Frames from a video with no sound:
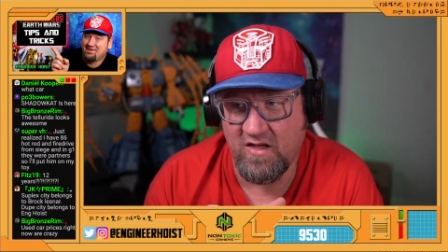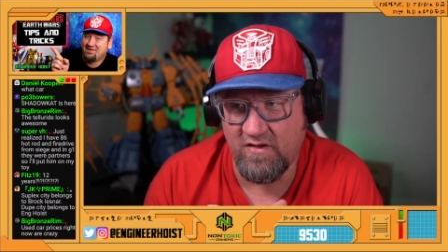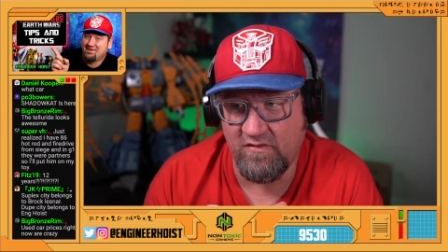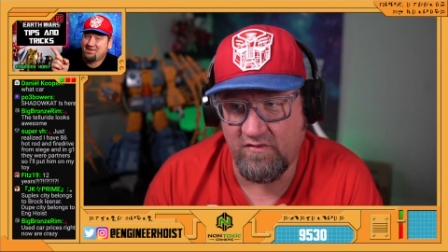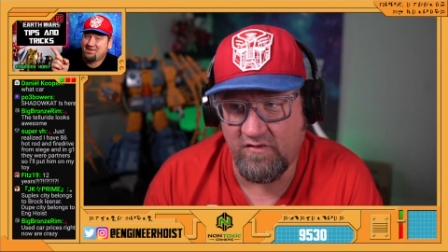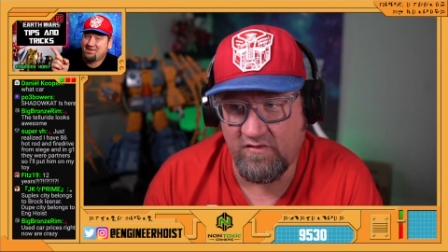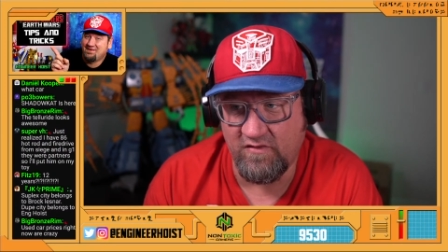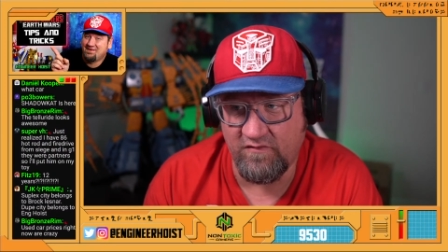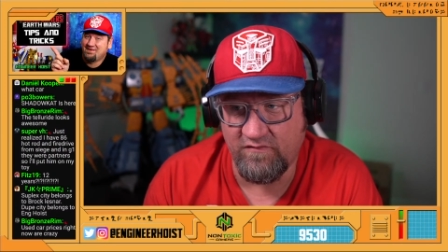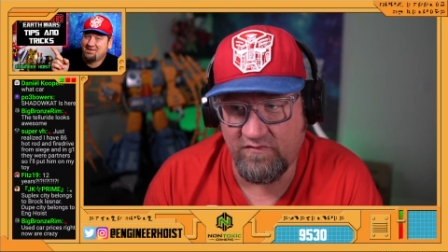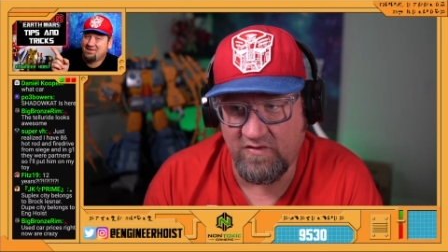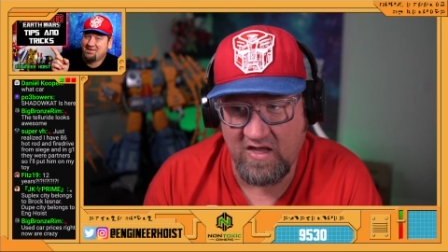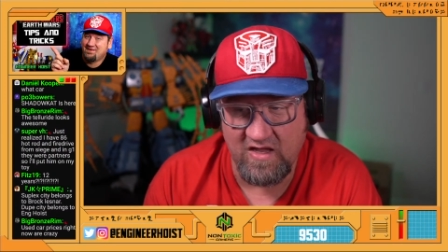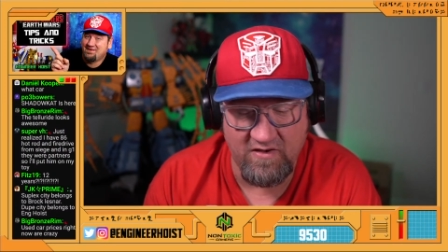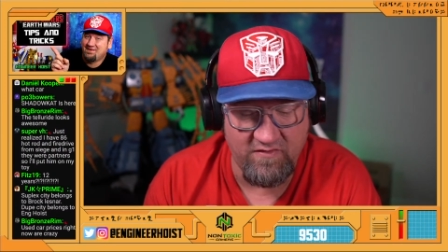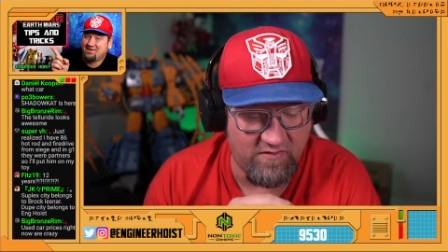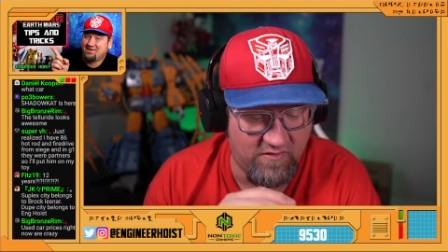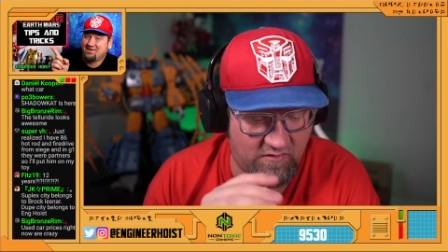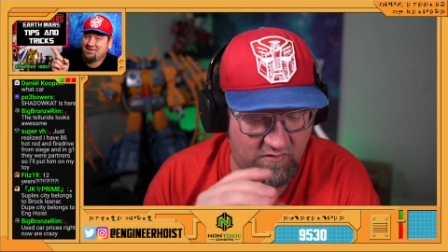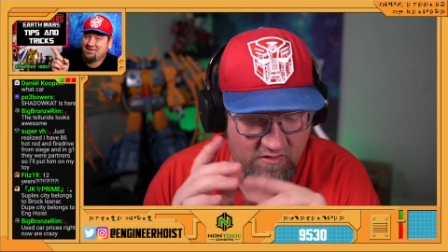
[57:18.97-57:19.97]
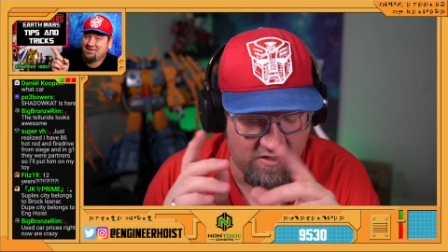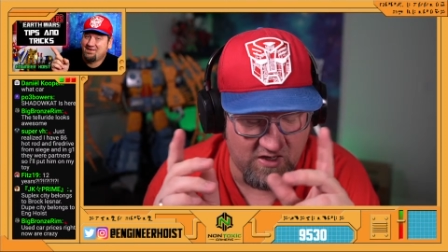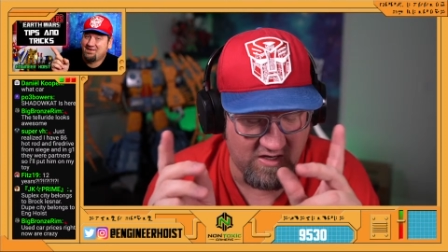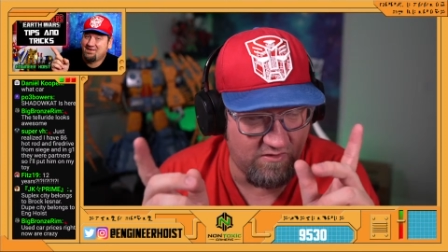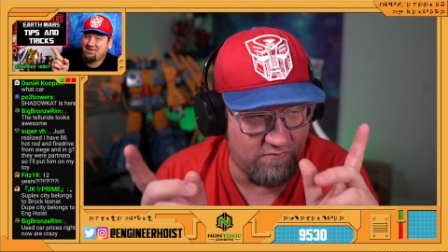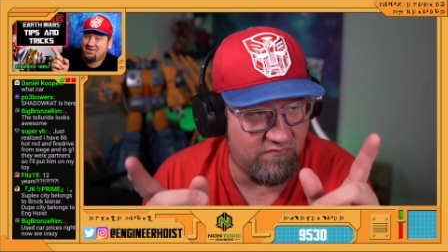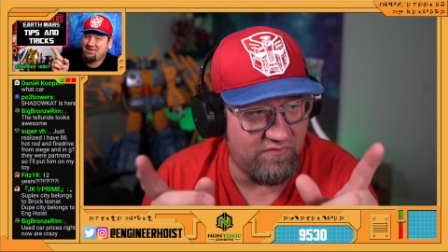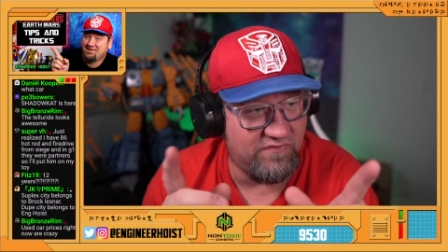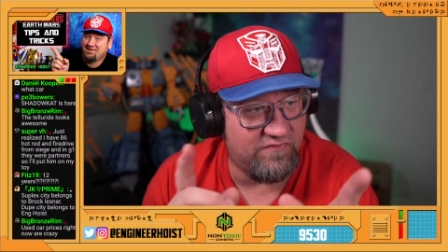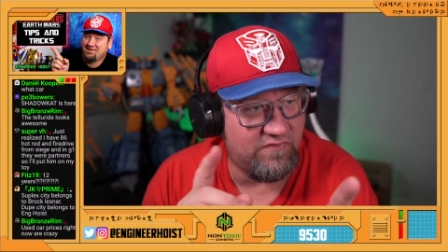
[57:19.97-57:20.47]
Because I did a lot
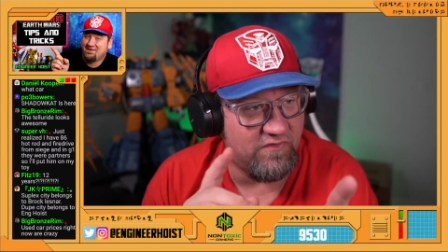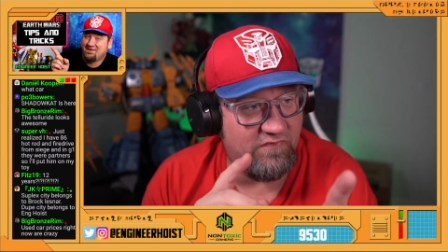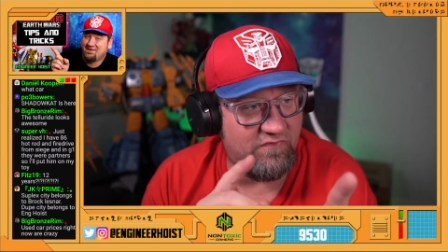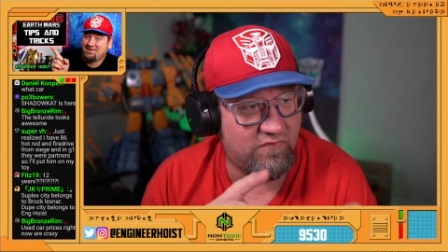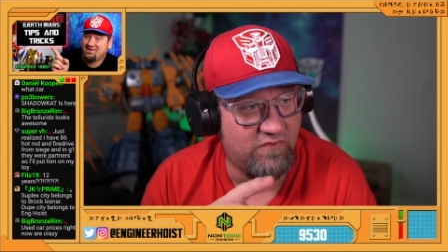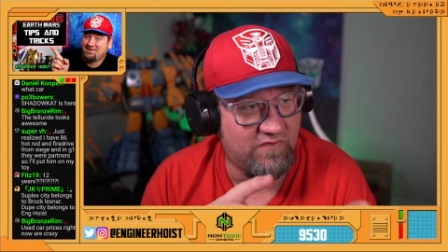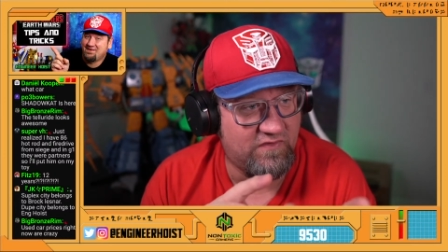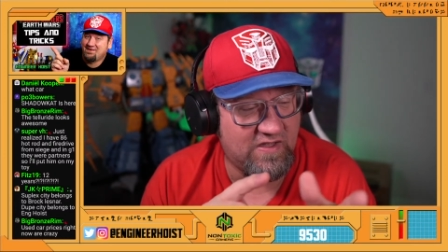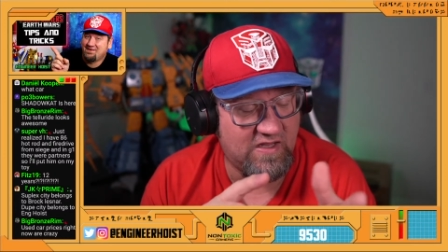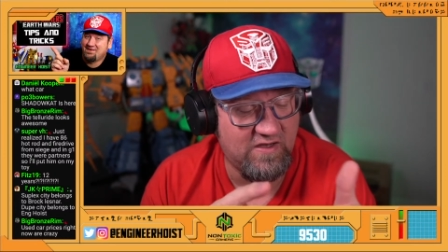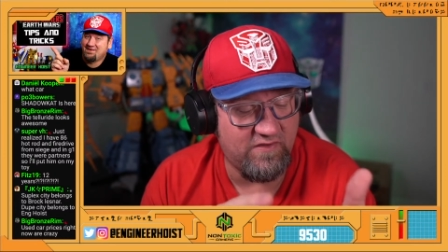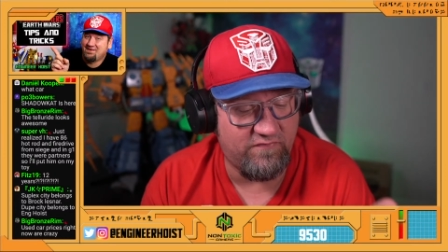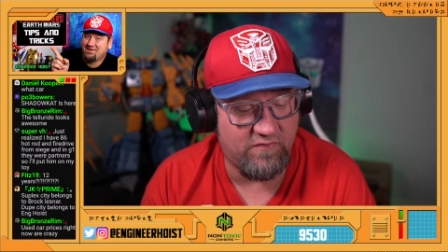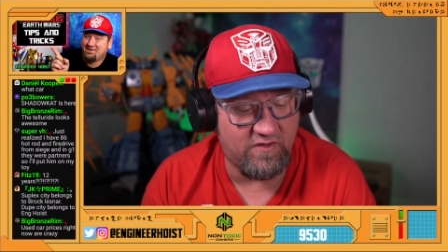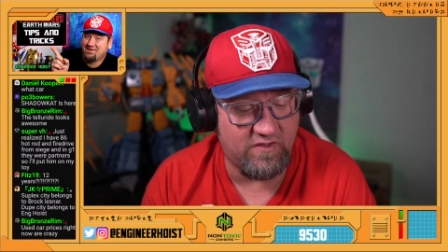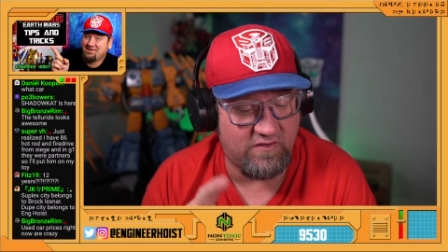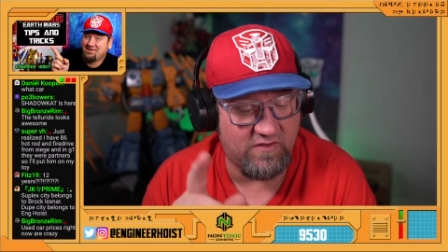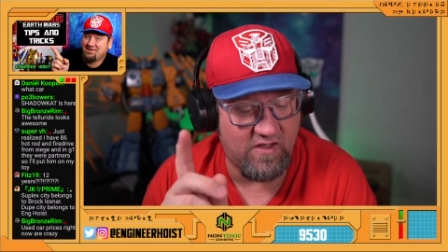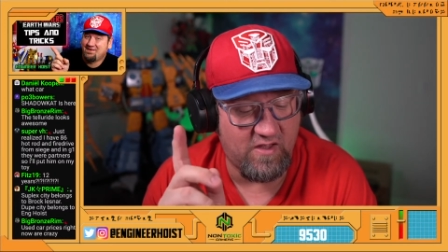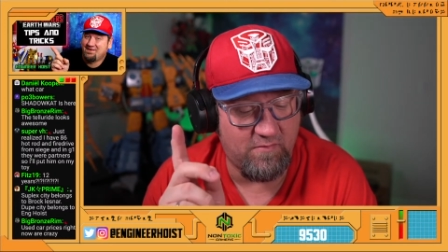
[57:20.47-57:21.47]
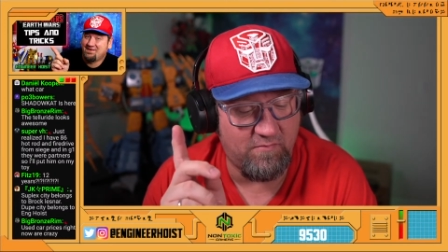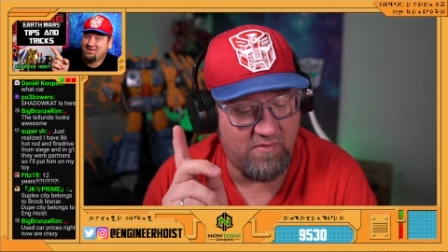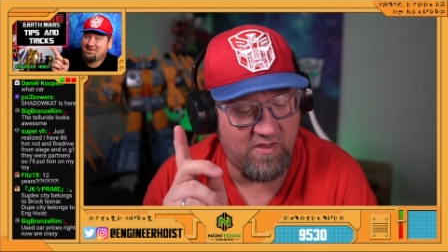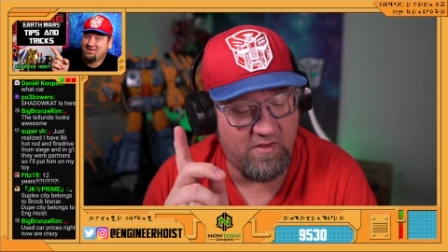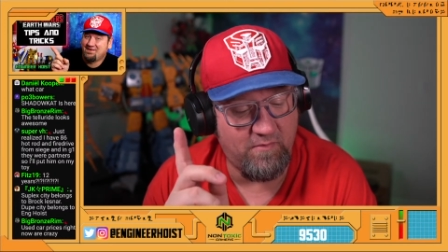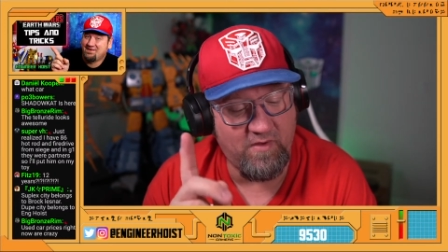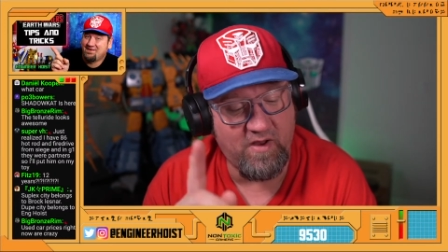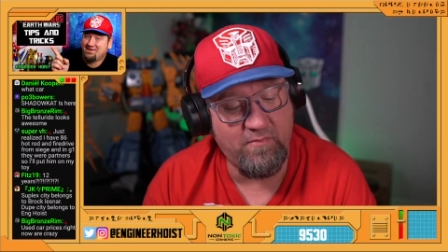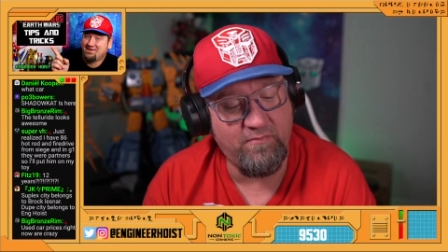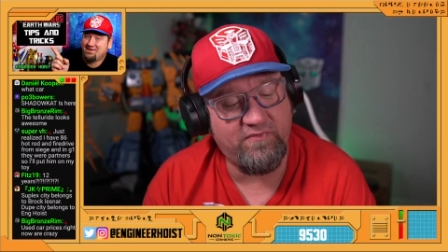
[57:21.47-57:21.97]
of research, looked at it, so
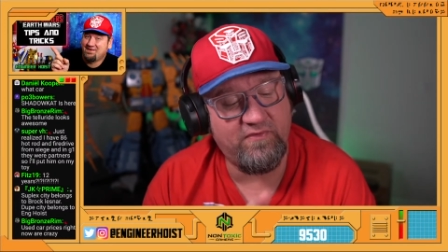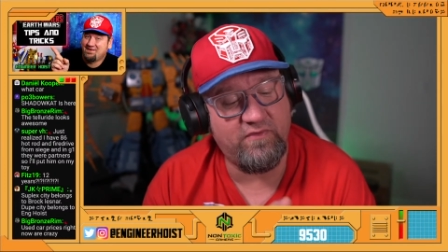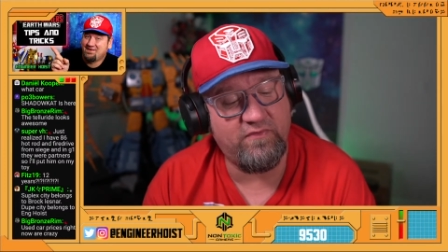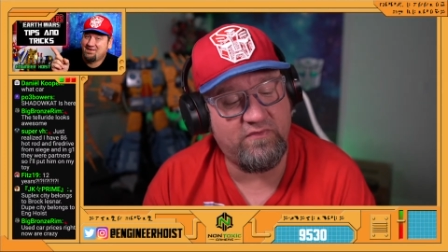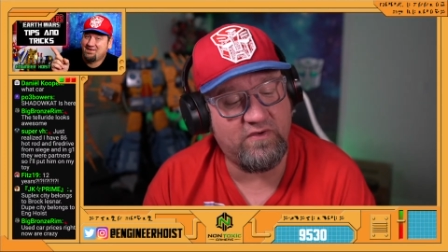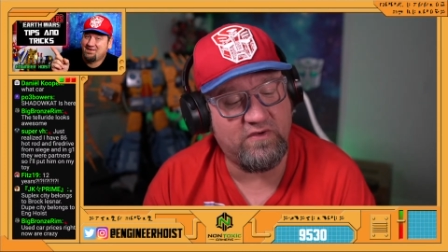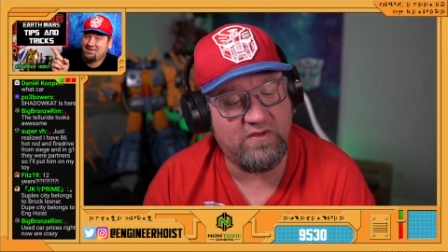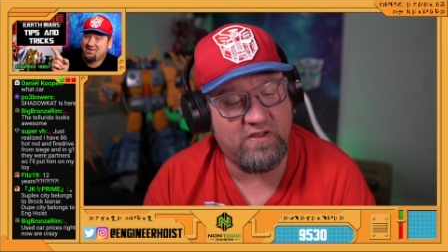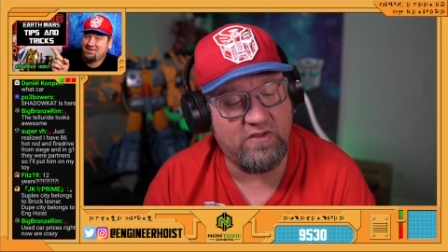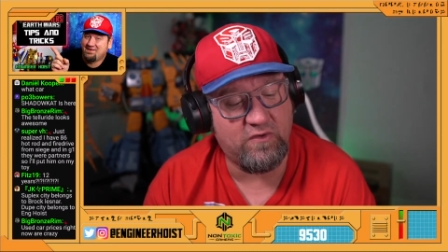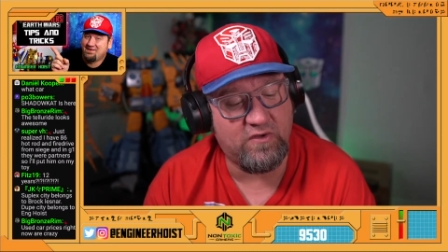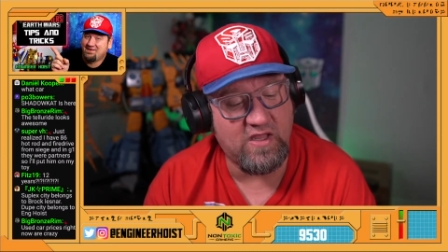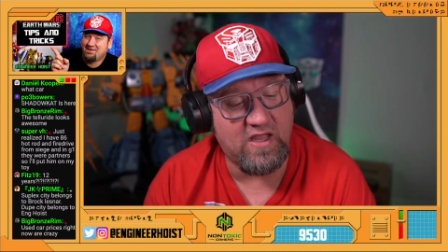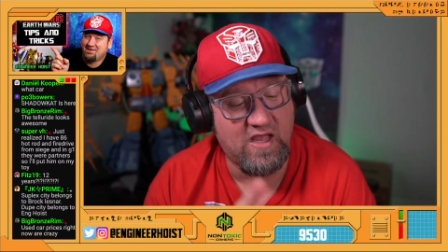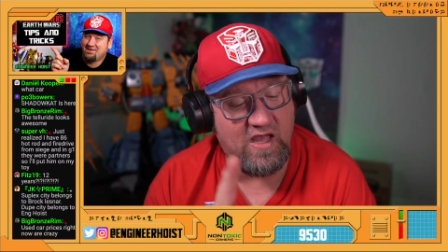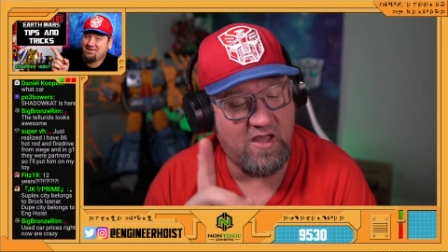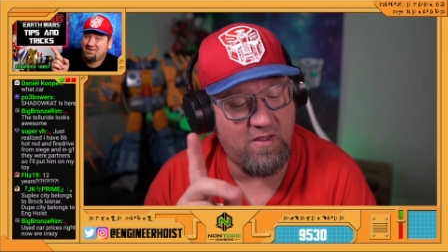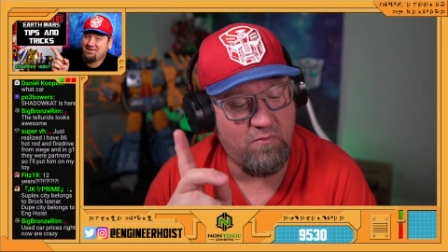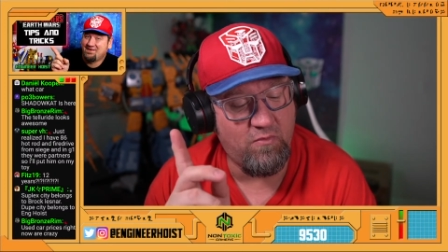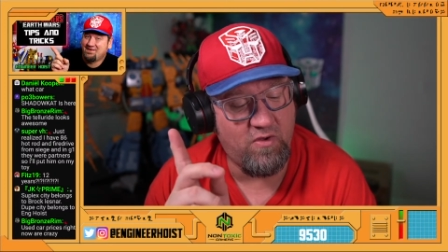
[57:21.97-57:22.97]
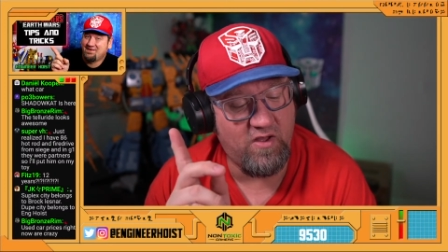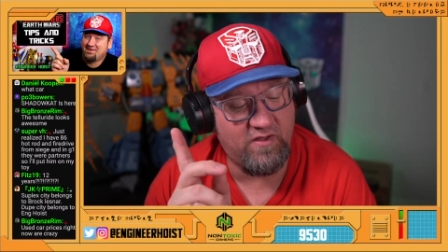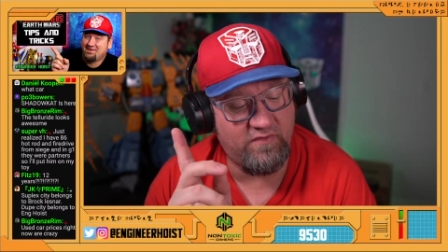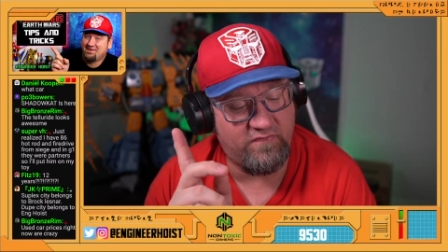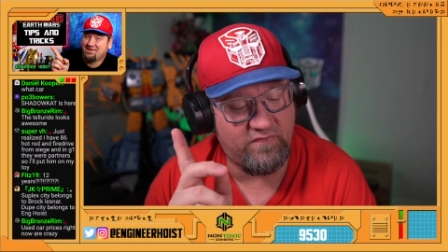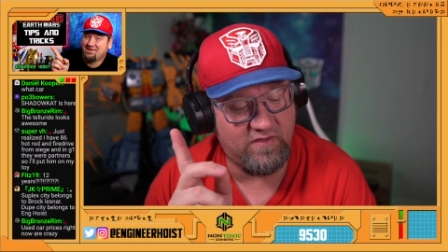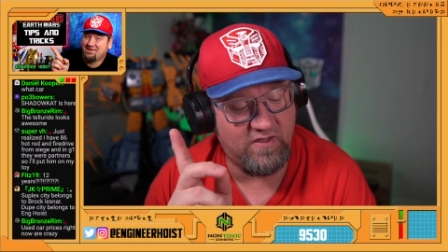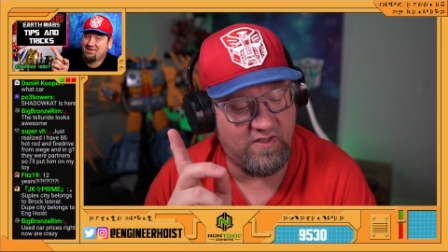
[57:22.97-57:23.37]
I'm sitting there, okay, I want